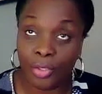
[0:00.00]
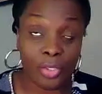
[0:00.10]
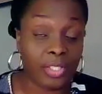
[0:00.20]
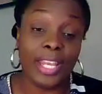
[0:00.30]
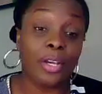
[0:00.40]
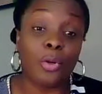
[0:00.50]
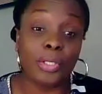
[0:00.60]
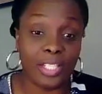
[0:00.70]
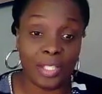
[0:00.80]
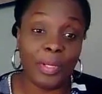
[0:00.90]

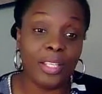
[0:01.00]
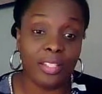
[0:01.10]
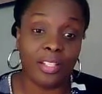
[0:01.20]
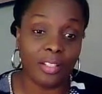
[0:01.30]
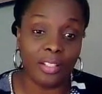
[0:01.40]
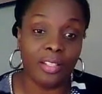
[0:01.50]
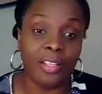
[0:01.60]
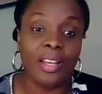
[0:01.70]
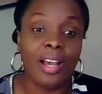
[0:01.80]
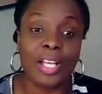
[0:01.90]
stakeholders basically,
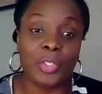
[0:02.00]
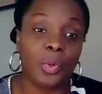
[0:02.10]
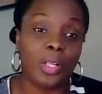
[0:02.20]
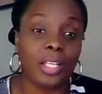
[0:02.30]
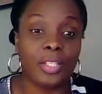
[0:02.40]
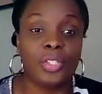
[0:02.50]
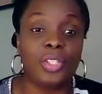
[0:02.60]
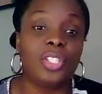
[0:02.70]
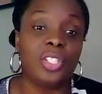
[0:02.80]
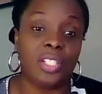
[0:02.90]
as well as to
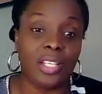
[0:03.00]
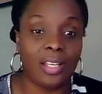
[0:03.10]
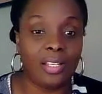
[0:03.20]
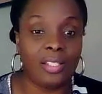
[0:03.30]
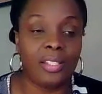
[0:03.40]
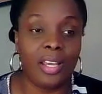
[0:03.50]
engineers,